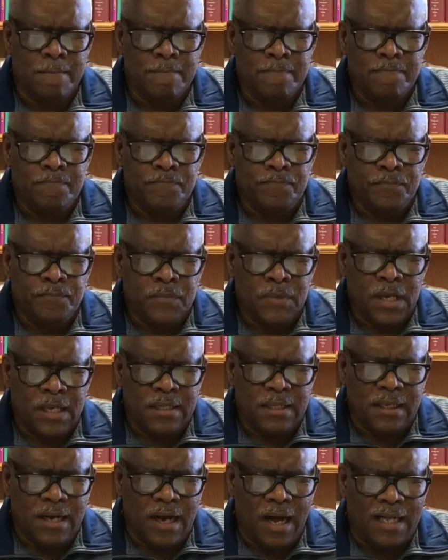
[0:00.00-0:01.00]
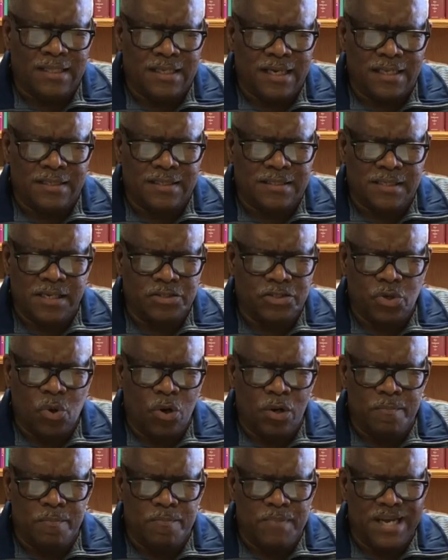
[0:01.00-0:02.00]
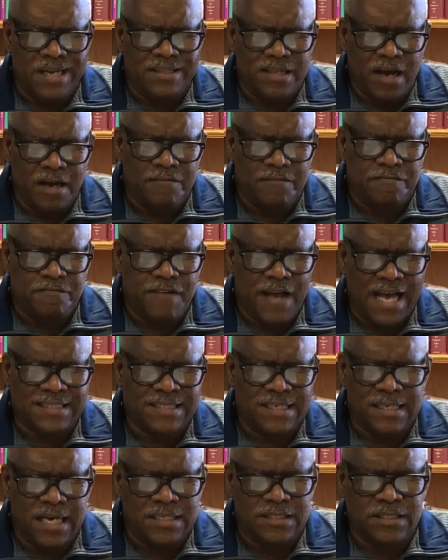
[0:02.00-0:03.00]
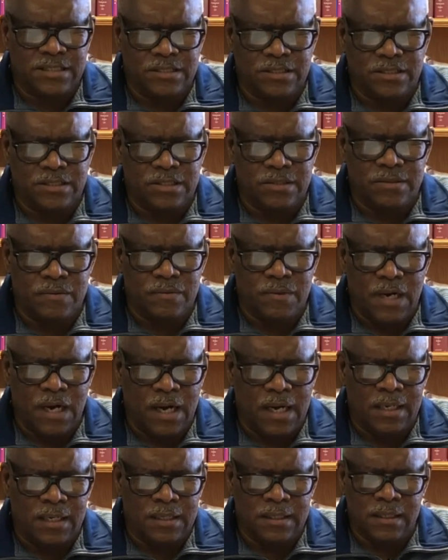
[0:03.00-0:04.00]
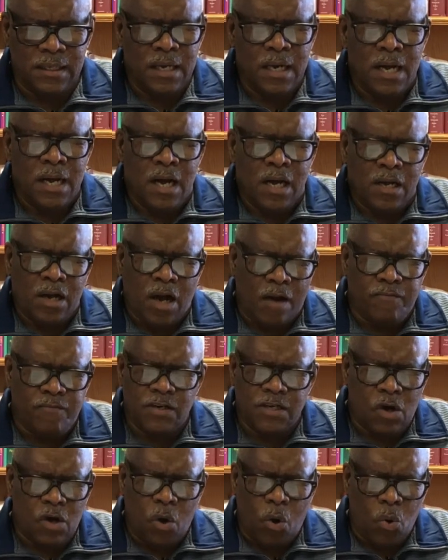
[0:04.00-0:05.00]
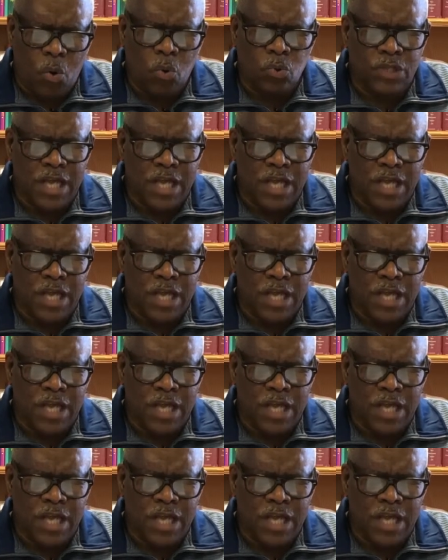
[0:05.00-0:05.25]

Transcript: God, that there's going to be enough vaccinations to cover the whole nation.